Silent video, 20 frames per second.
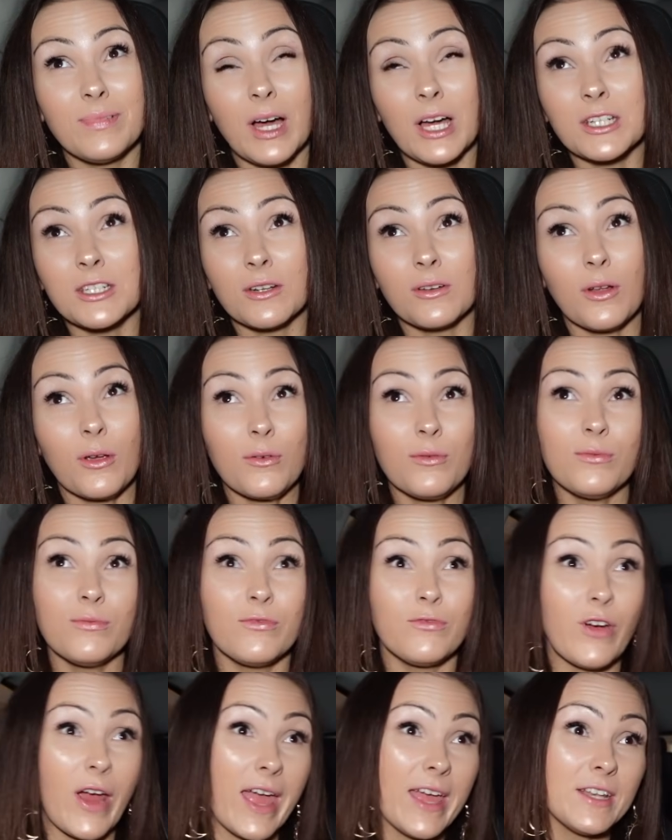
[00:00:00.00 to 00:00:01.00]
I don't know,
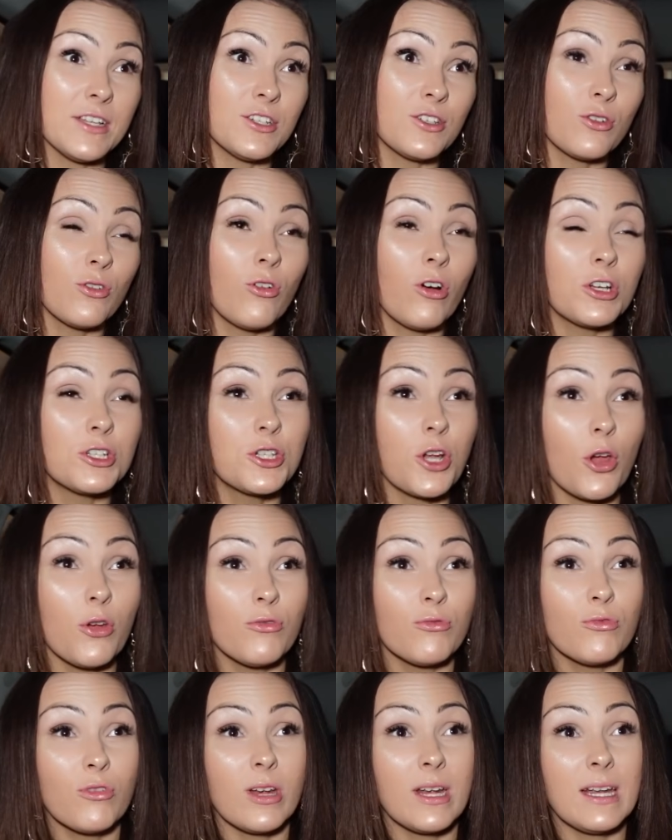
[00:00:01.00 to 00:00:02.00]
veg, or I
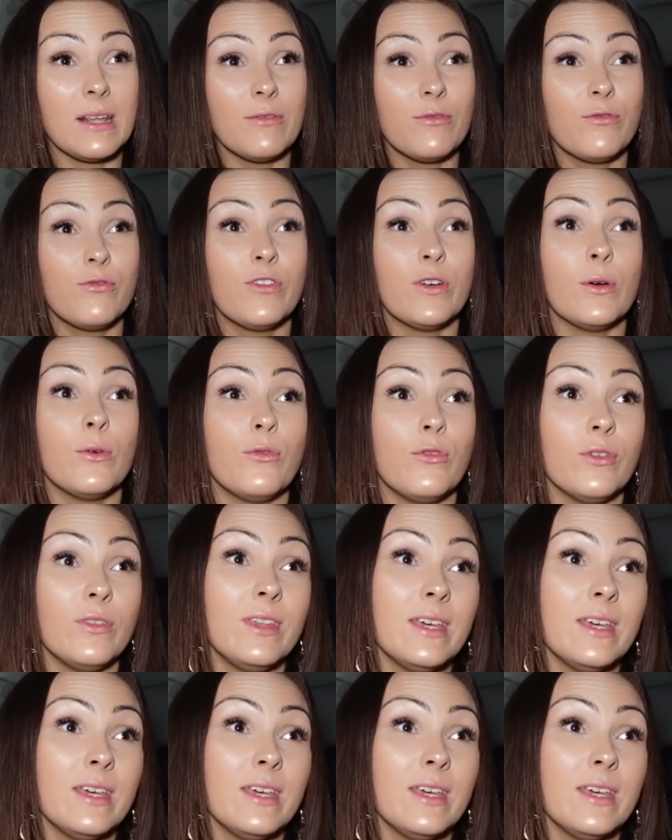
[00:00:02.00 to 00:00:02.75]
don't really feel for